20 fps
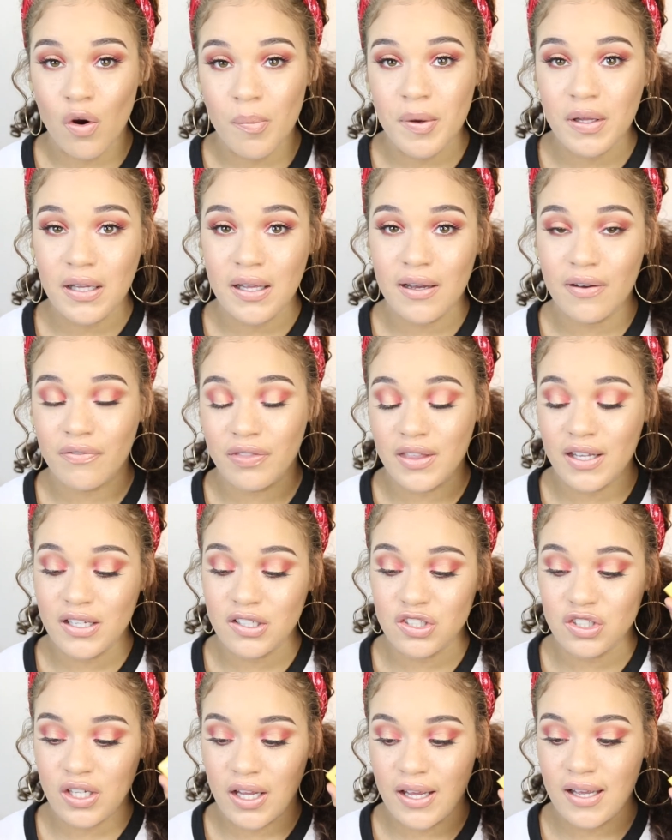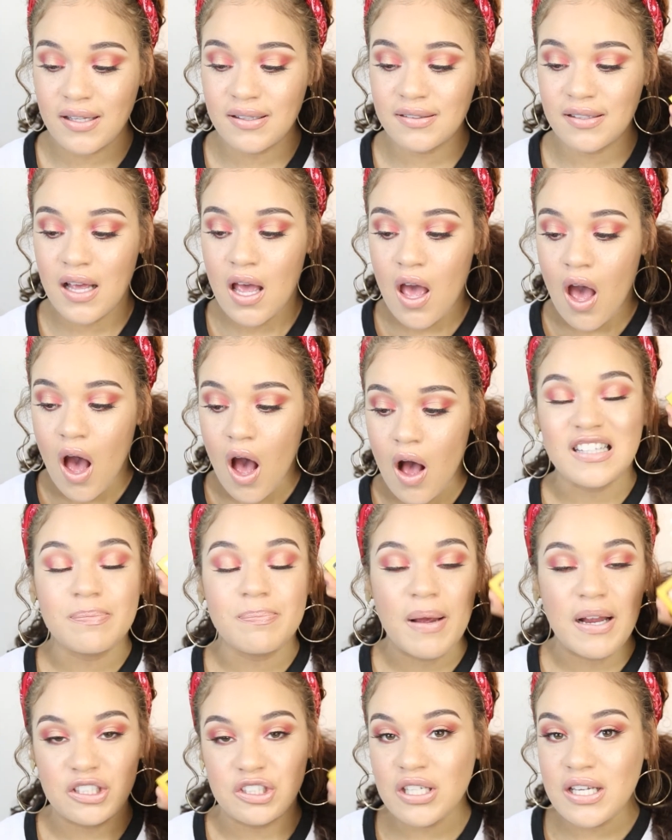formula of these shades,
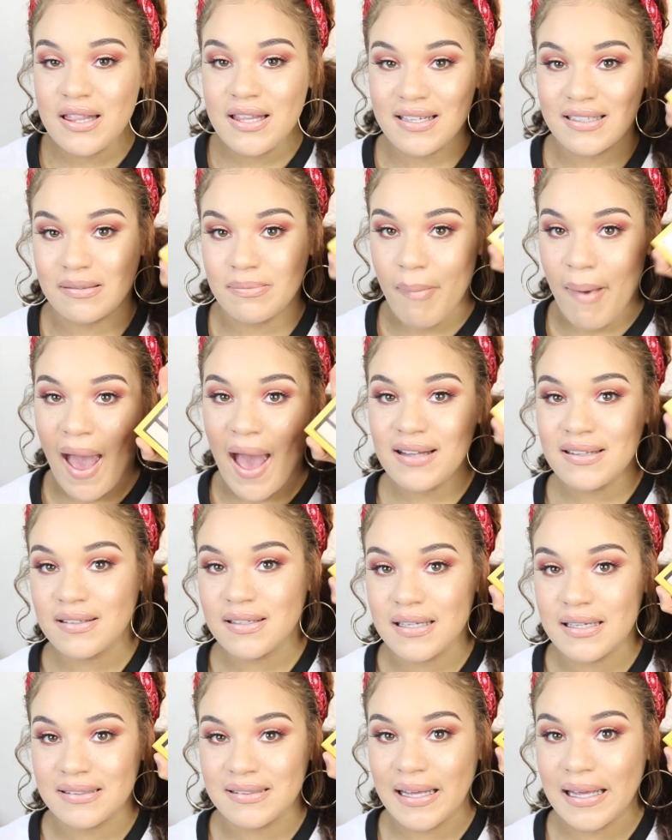especially these mattes, is